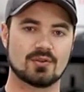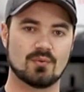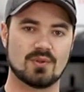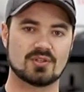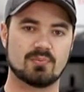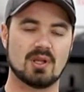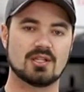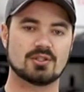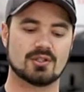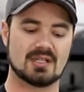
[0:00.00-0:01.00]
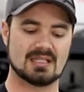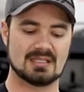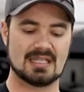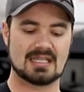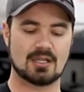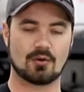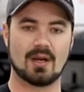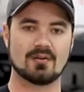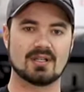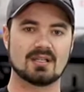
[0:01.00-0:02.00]
So this plunger is leaking
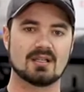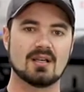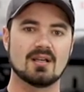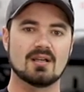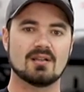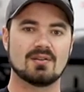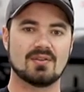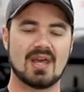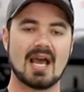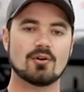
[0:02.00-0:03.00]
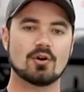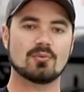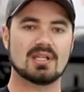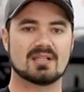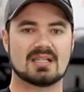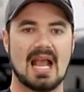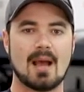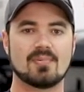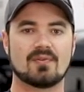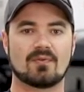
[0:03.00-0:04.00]
around it. That normally doesn't
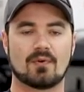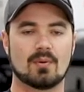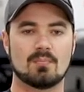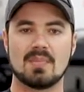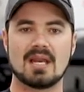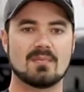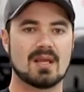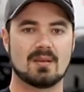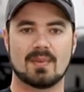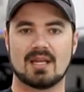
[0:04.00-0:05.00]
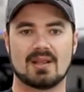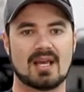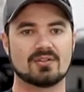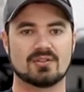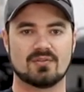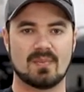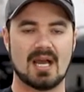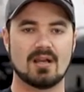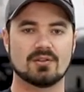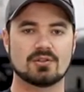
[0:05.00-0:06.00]
happen for many, many, many thousands of
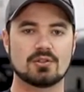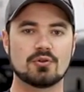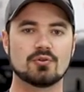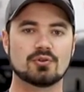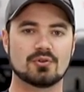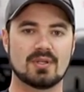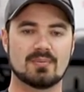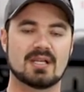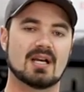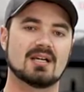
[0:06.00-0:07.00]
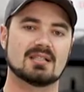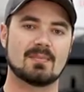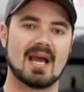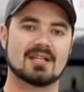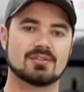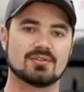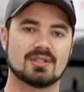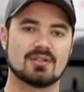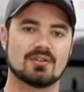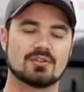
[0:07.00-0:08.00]
miles, usually because a master
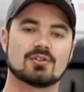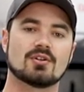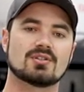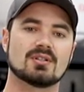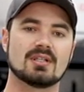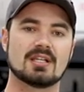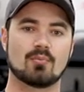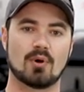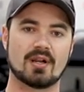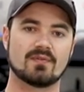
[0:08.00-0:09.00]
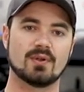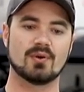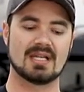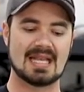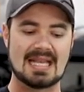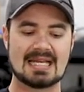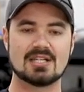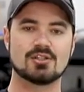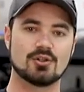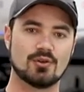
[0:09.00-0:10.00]
cylinder starts to leak brake fluid
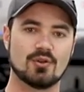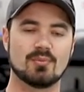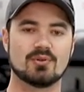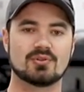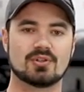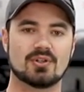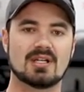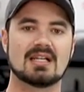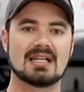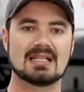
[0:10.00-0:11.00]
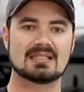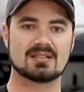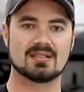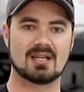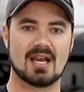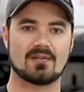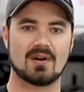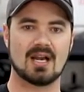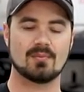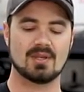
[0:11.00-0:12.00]
into the booster and it eats the
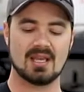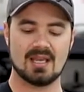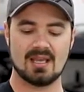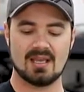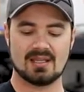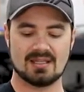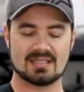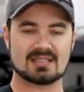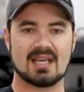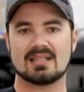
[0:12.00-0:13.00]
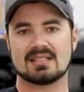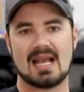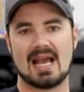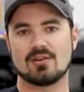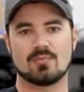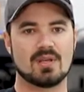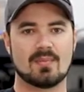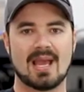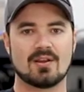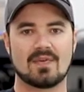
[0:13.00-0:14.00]
diaphragm. In this case, it had to be
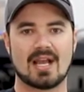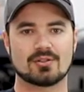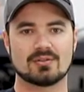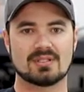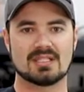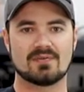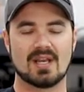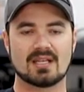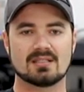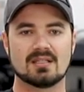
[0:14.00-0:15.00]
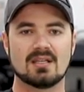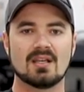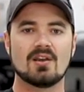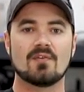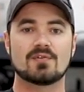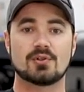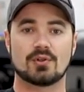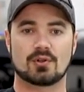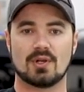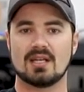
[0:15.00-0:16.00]
a manufacturing defect.
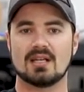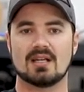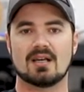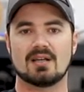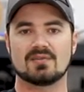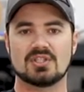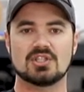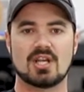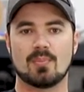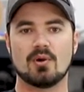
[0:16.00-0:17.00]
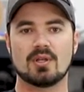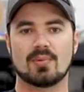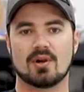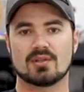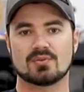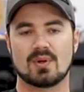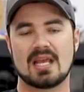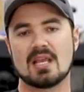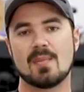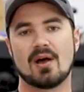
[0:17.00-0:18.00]
To the credit of CJ Pony Parts, when
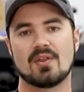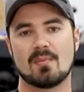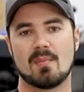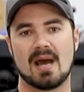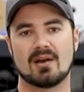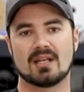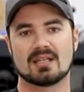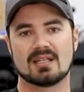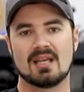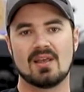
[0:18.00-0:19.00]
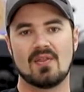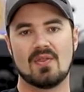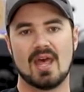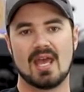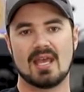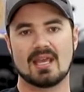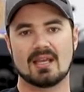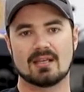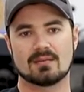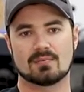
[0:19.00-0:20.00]
I emailed them about it,
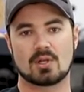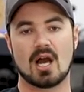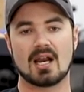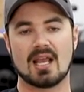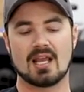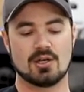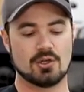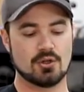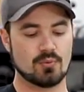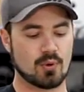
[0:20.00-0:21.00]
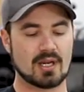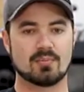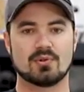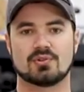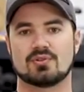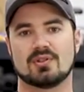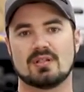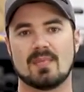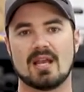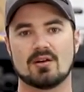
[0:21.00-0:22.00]
they got a new brake booster in
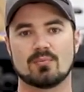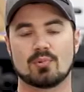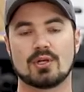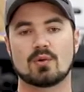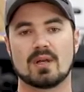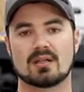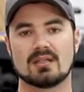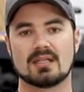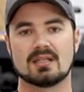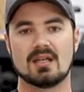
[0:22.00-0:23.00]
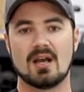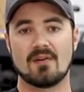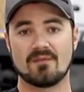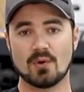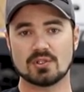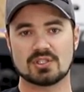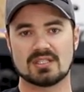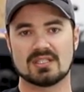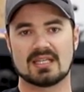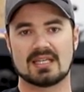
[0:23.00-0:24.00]
the mail pretty quickly.
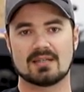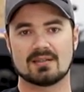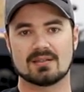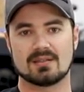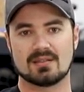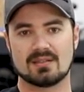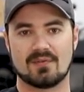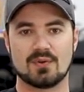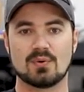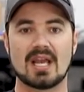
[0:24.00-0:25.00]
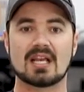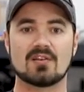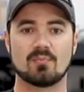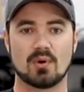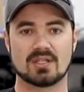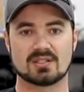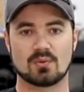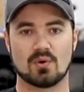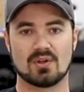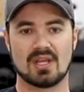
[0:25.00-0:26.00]
Unfortunately, a few negative points
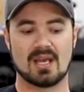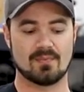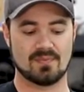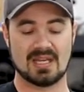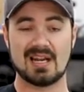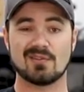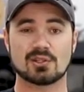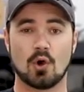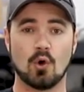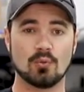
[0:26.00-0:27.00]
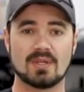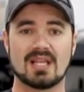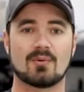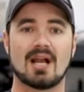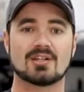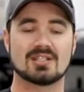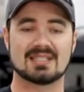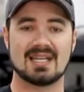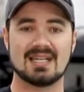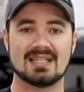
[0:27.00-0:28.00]
toward them. They never told me they were actually
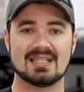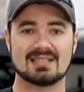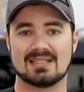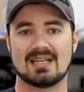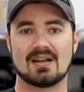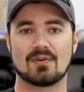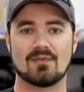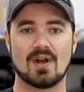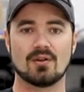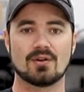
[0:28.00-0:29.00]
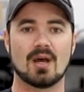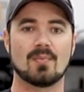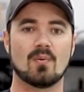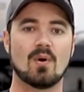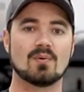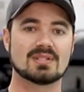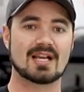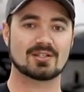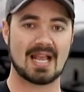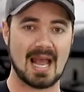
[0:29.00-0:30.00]
sending this and never followed up on what was
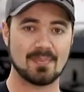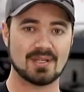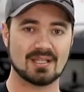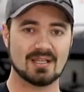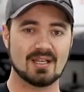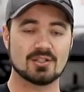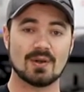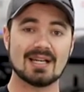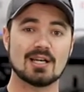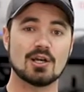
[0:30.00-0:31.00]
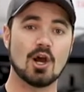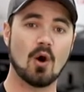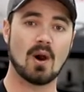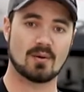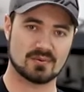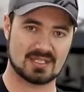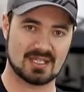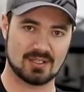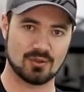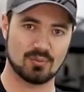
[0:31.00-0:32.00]
actually happening. So I didn't know I was
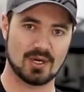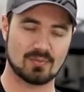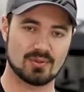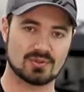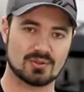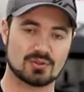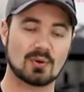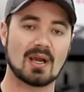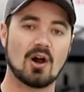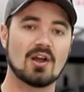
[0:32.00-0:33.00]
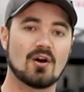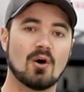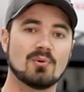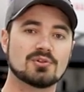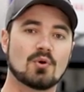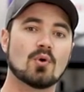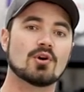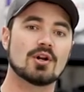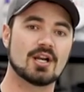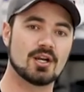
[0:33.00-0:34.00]
getting a new brake booster, so I, would almost
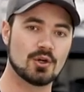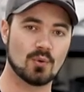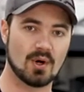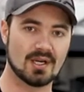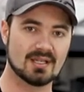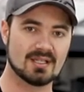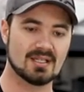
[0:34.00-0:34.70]
ordered a new one.